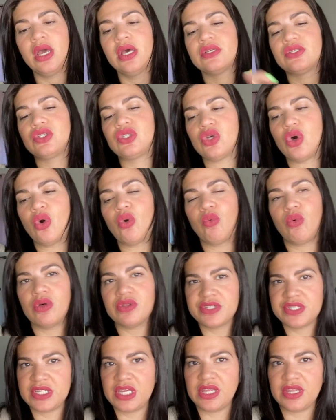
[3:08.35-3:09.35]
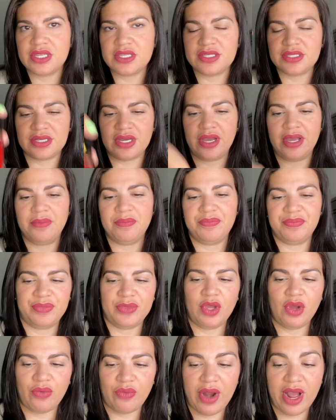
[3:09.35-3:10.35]
So we'll see this time
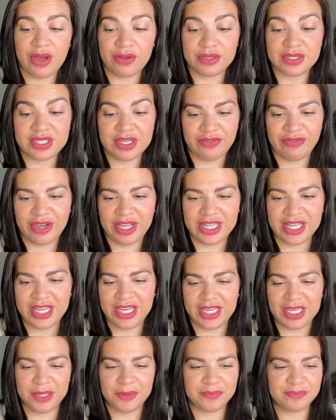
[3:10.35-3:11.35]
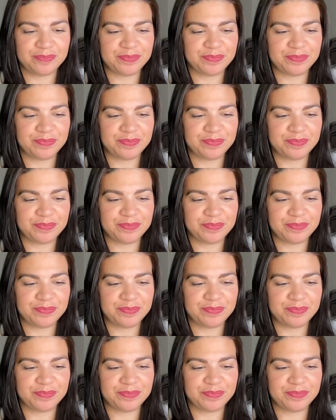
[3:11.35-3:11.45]
around if I like it.